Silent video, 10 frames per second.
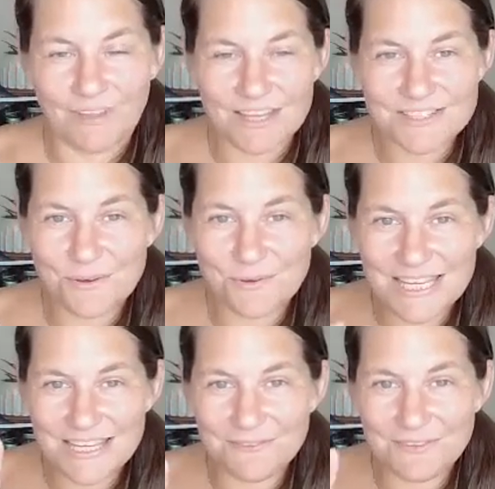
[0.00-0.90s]
So
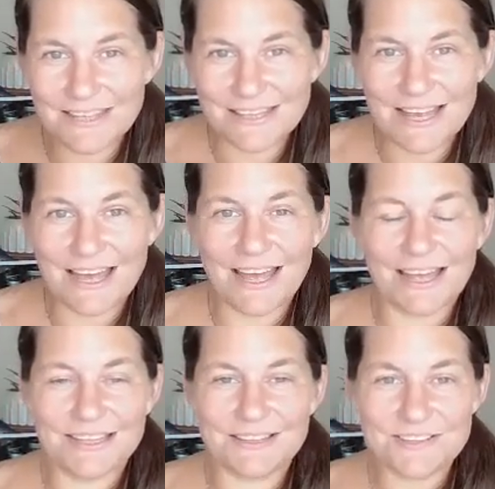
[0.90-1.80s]
even
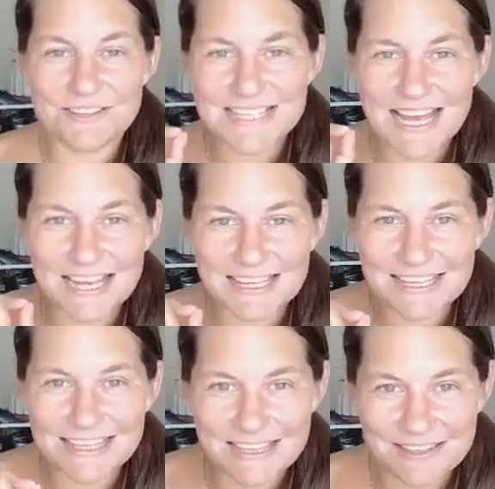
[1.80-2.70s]
that, there's a
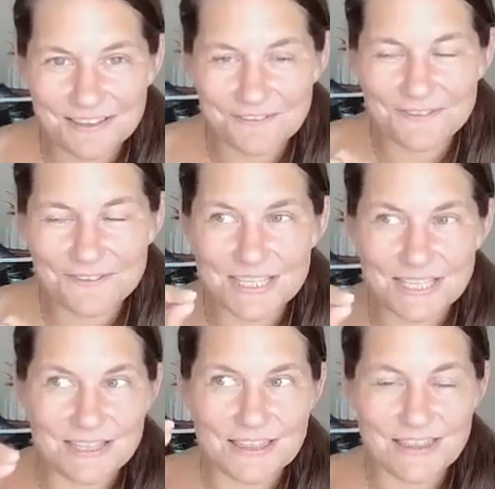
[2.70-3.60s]
gift
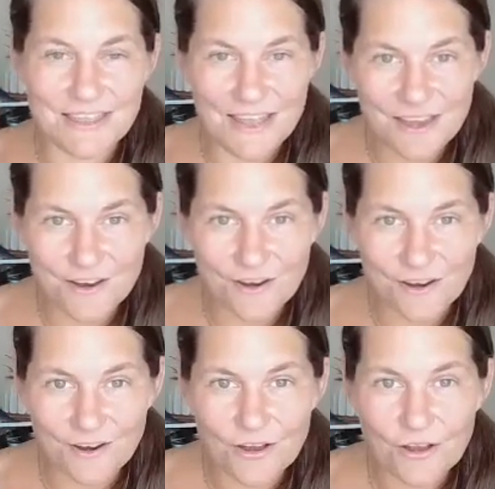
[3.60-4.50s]
in
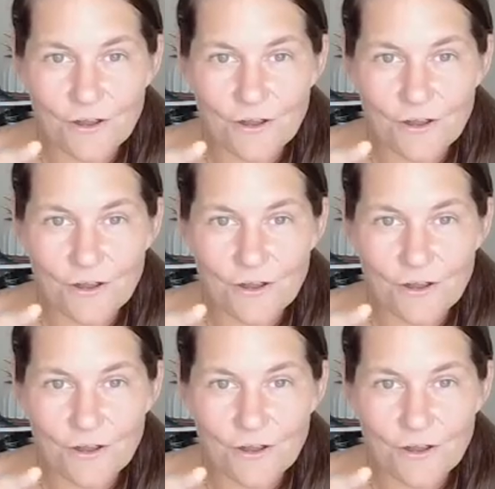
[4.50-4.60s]
there